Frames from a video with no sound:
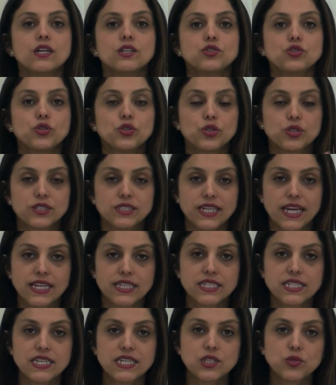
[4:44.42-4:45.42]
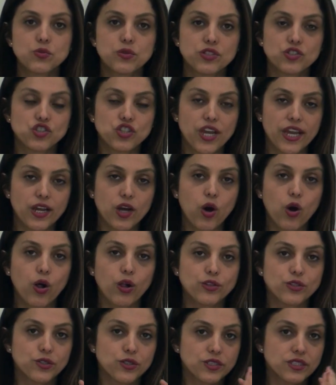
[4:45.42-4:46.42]
So your dentist will check
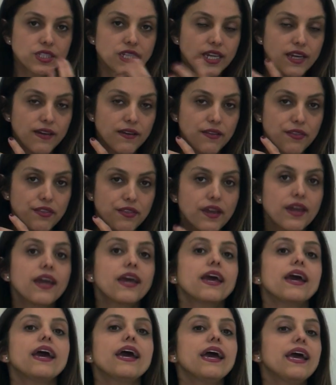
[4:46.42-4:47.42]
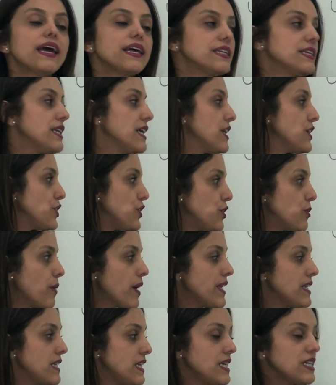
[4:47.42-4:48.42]
all your teeth and you
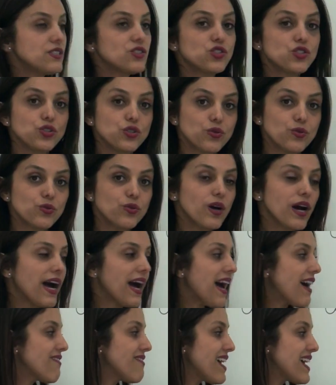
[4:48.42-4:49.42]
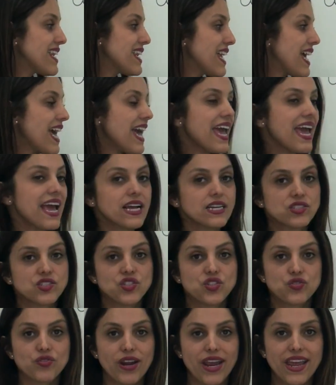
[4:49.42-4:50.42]
might need to have an
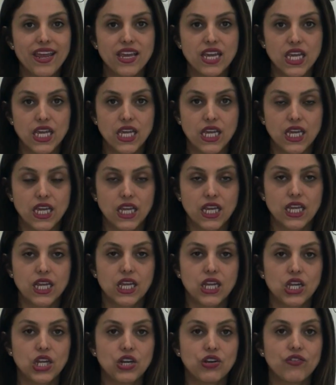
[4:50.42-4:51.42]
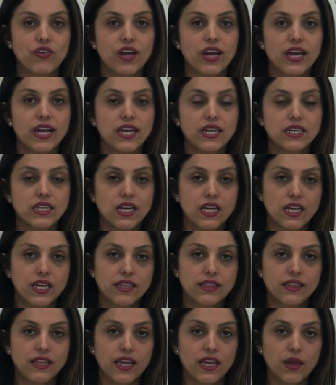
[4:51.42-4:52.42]
x-ray, right?
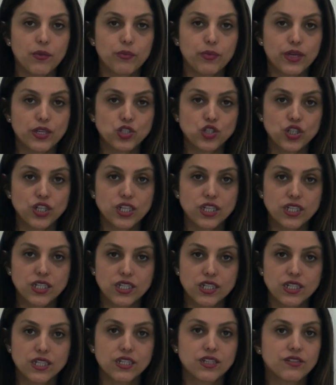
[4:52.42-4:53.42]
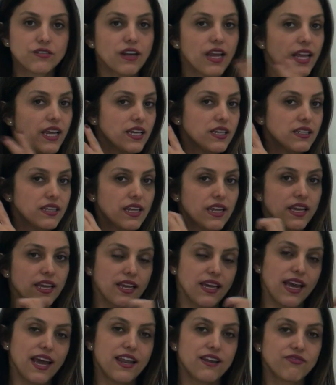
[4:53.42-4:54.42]
Take a picture, right?
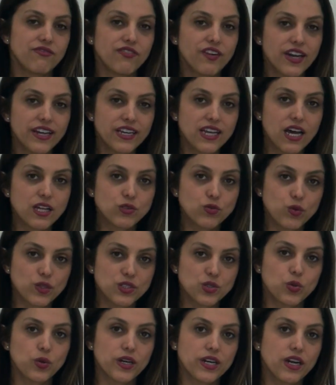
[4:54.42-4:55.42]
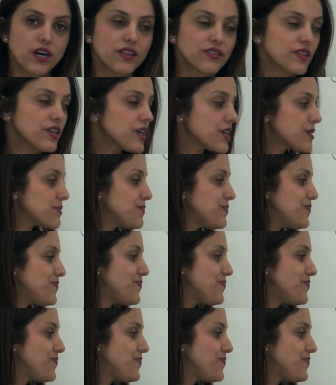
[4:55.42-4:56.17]
And find out what's going on there.